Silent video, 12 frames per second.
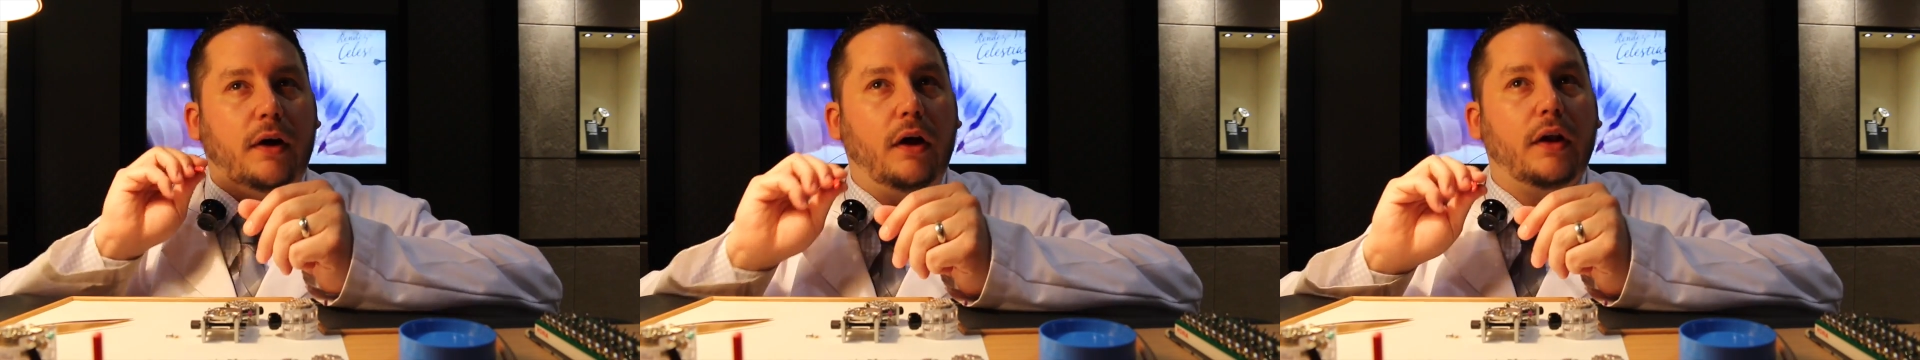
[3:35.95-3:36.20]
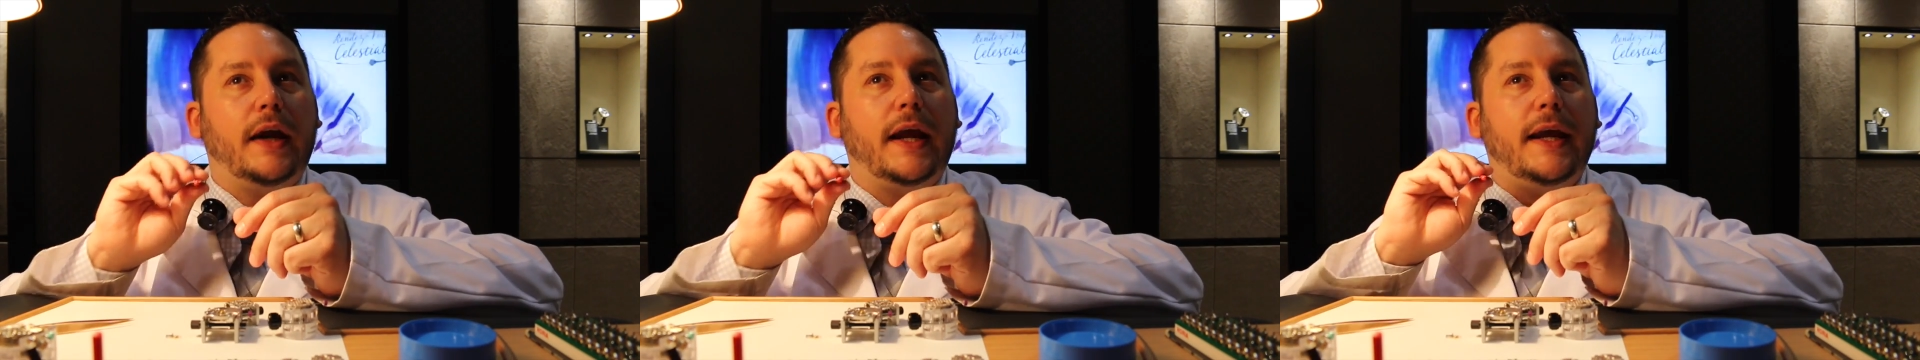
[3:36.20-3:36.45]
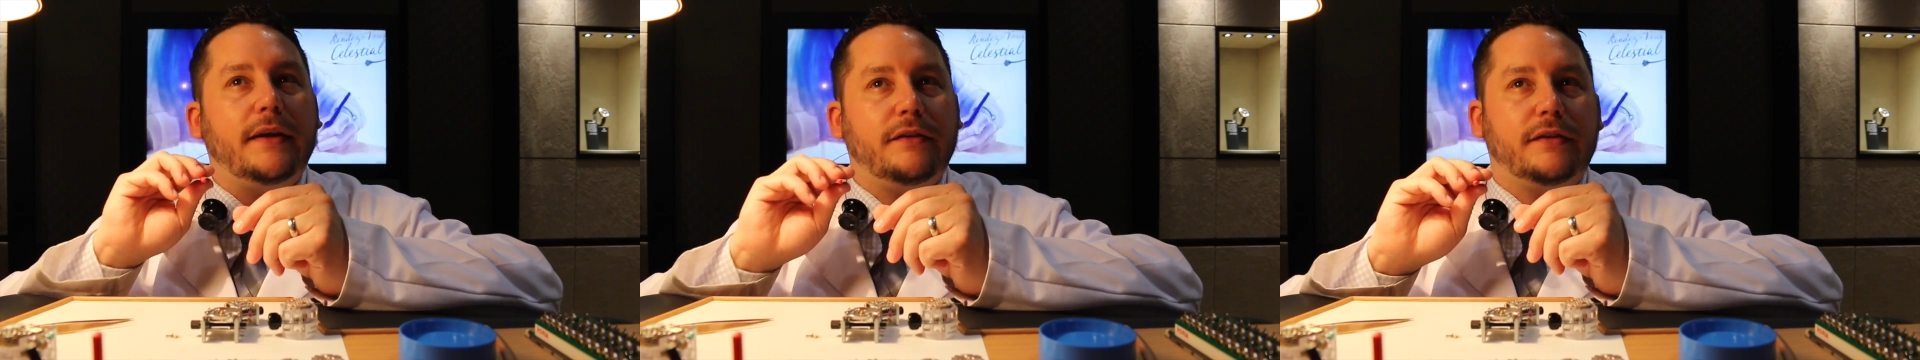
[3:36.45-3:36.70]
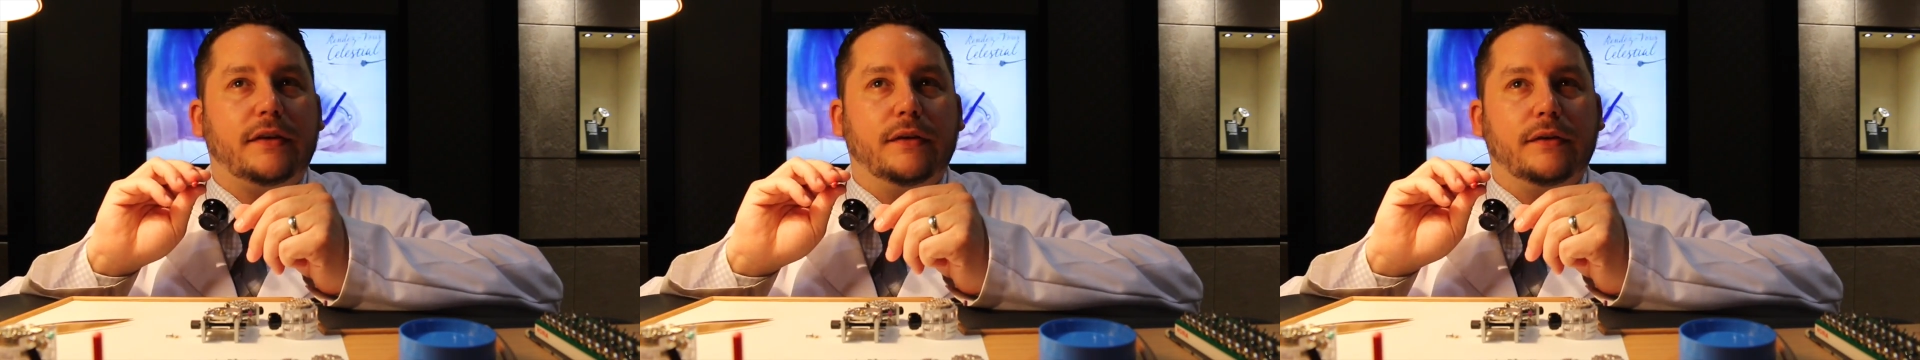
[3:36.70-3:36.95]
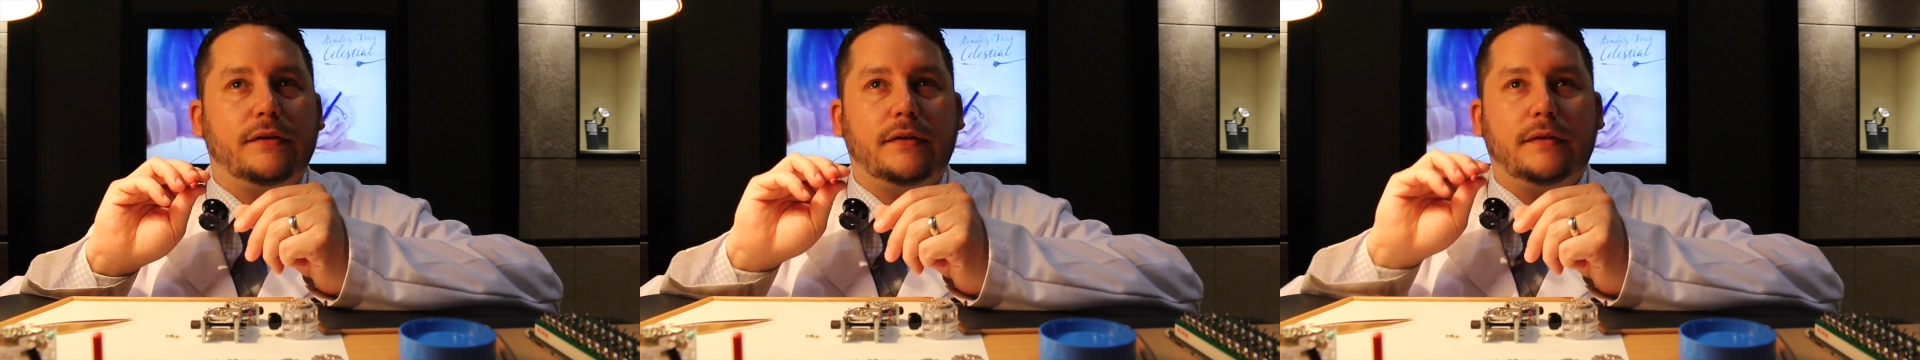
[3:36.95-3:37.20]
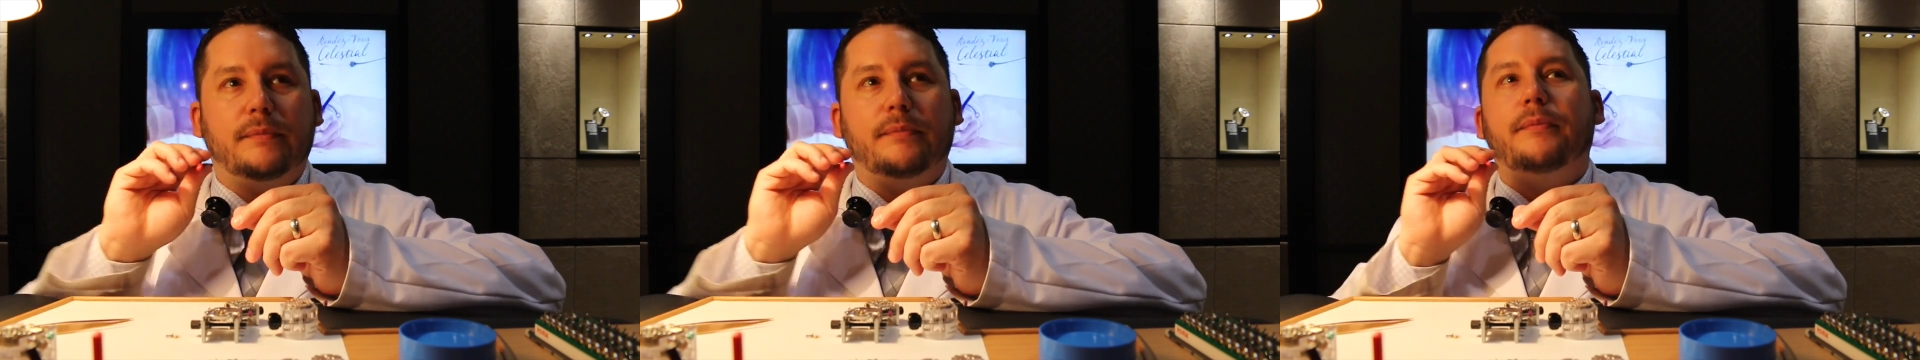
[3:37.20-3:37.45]
all our hand skills
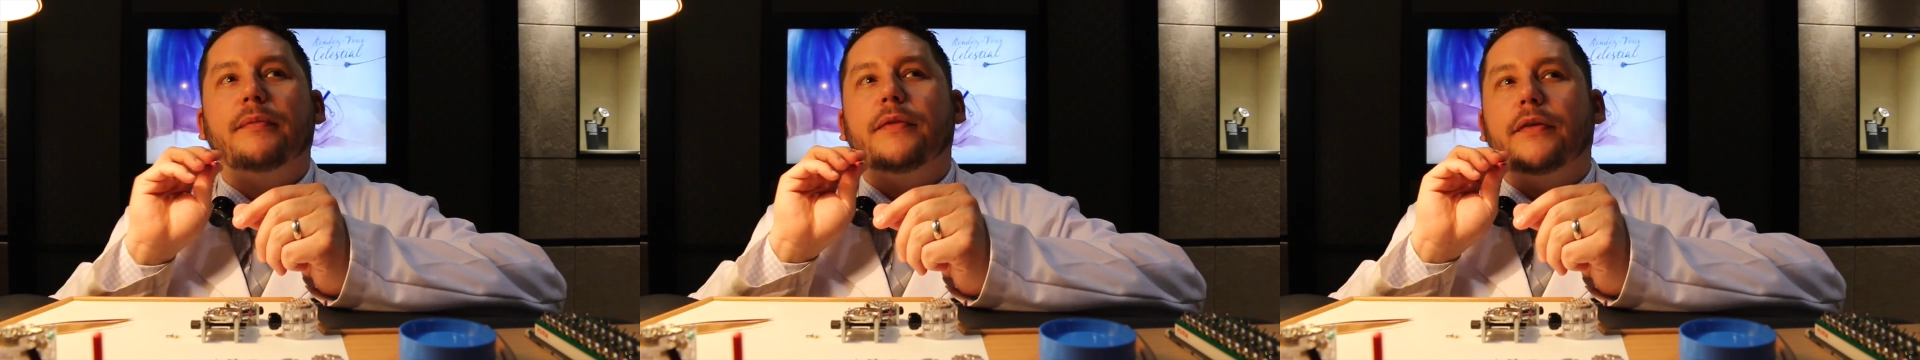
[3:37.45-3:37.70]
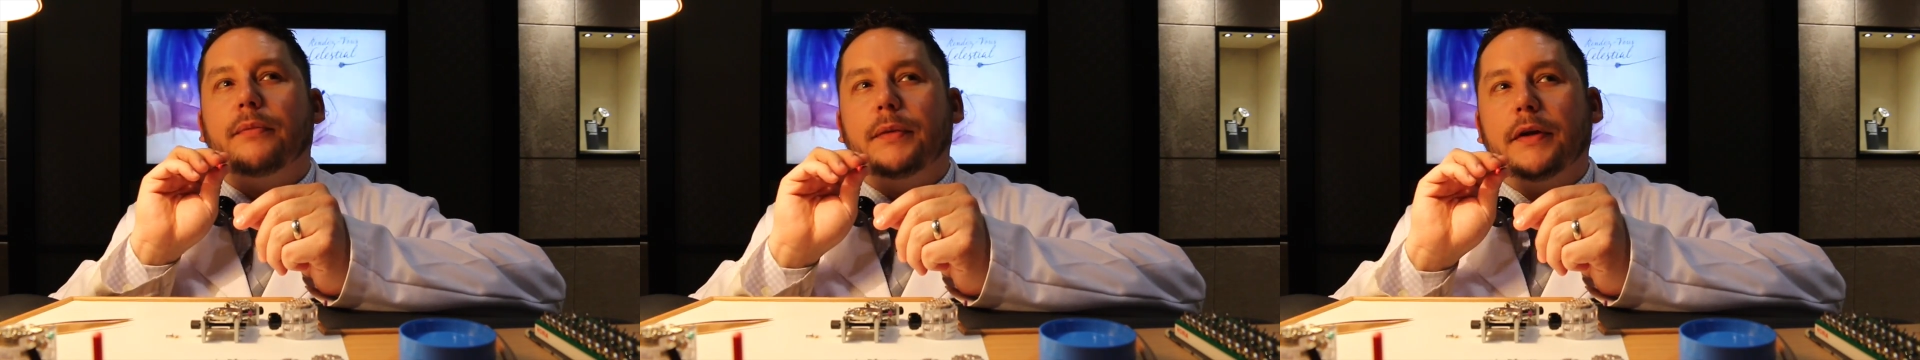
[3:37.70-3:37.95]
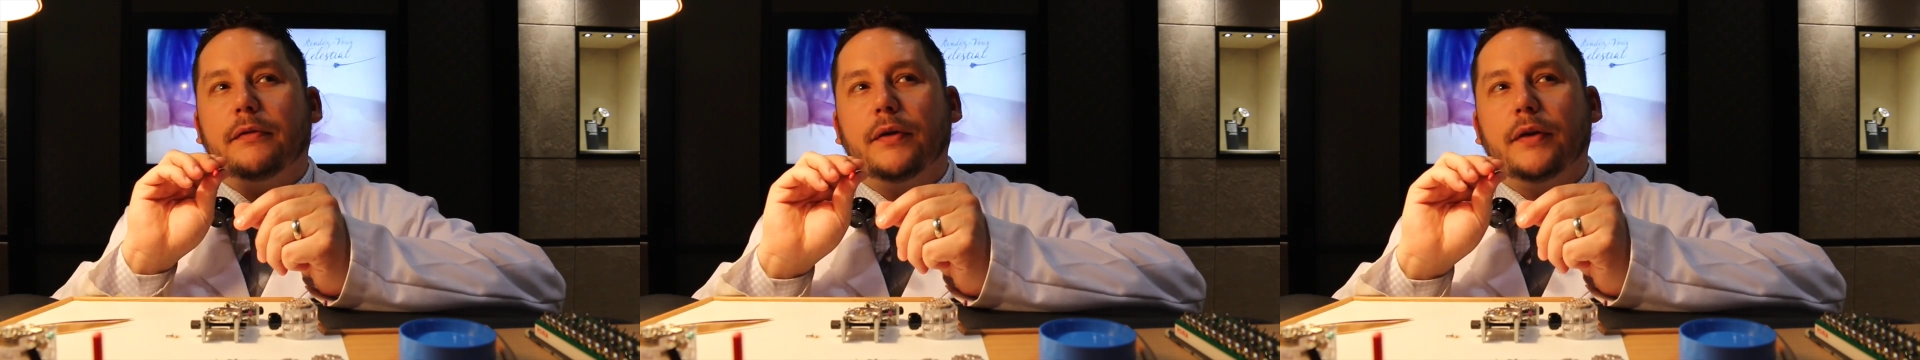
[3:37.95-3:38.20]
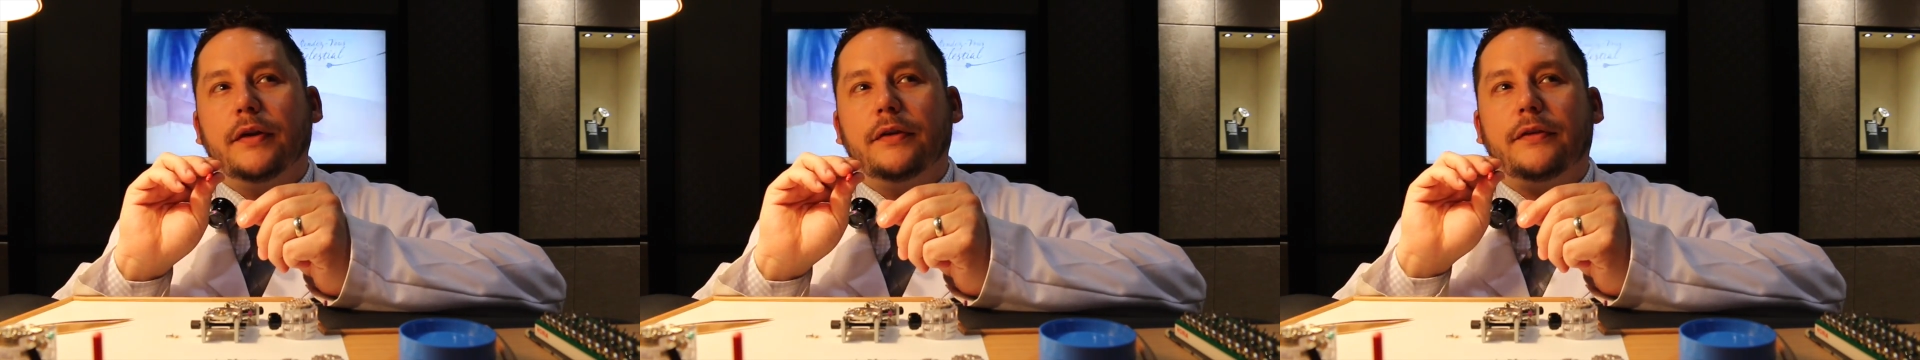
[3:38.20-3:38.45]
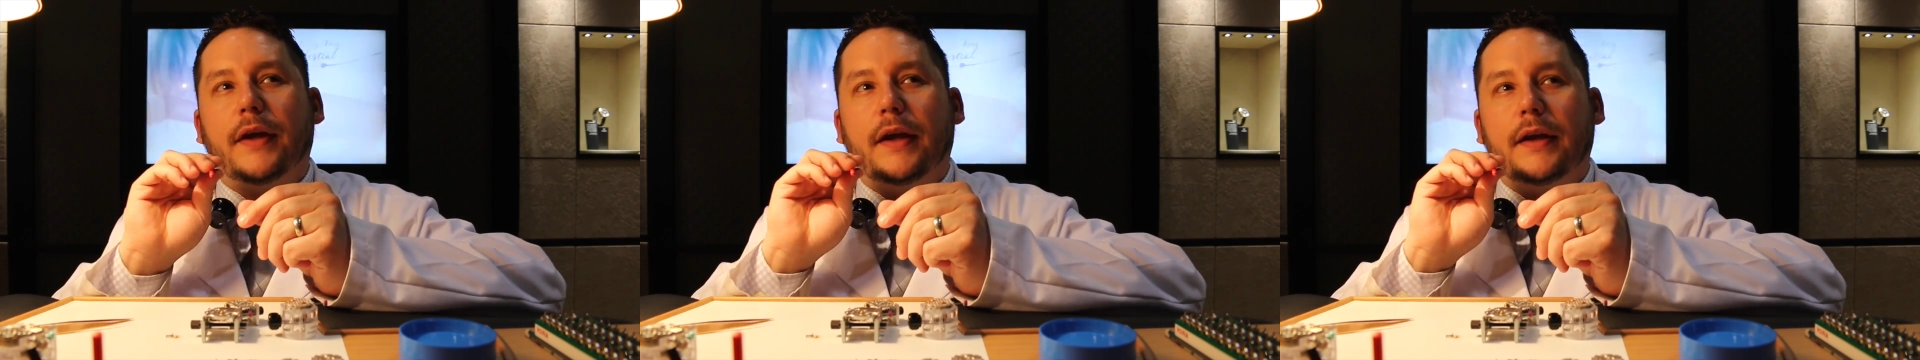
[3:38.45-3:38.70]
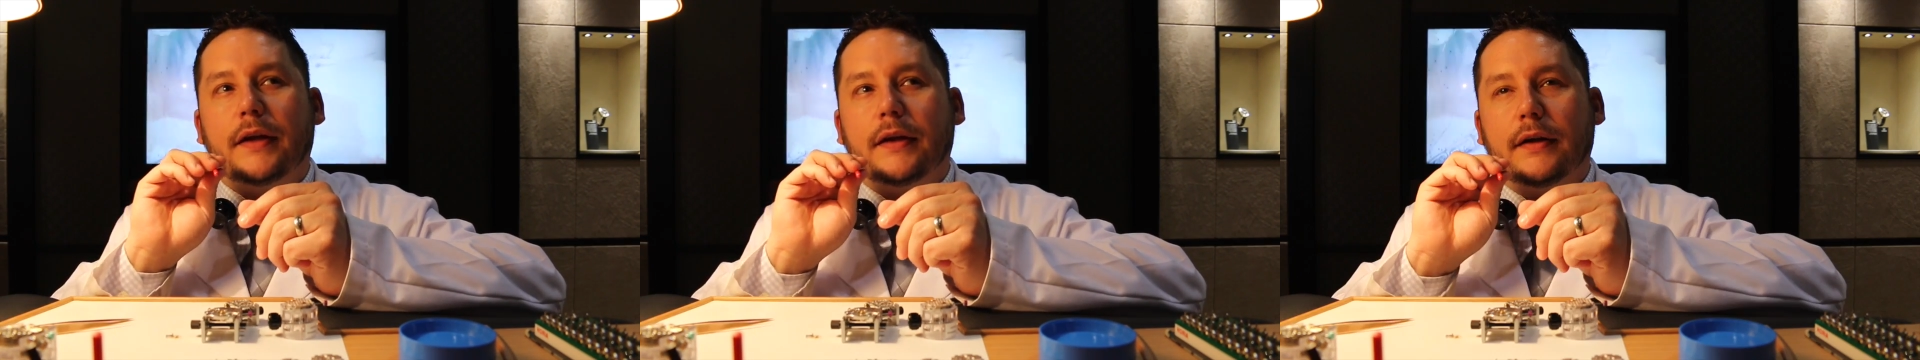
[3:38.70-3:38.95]
to be really
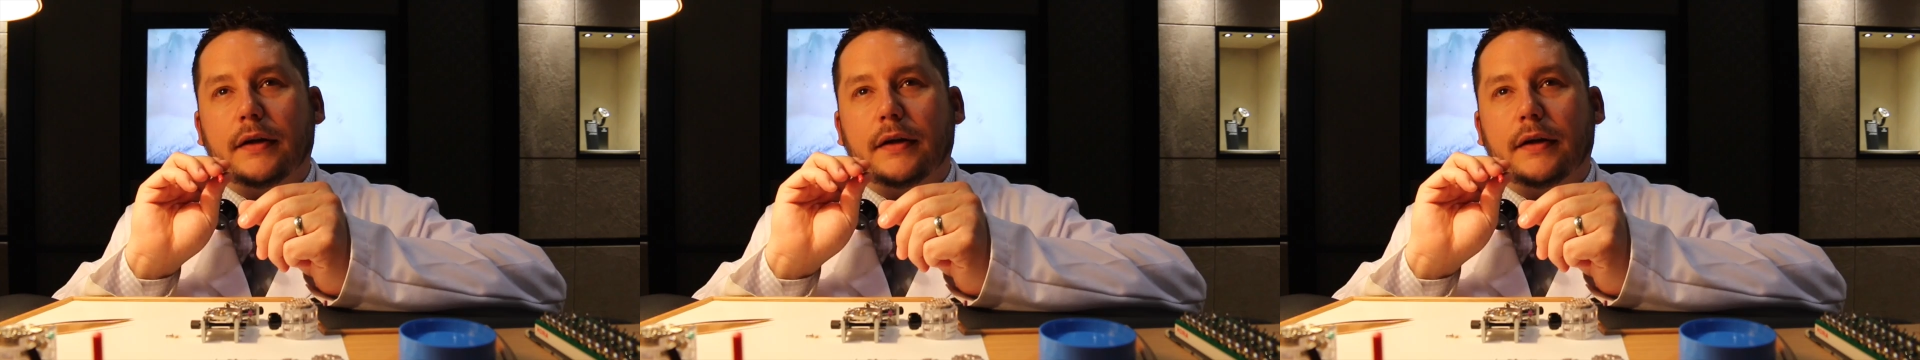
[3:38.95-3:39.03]
steady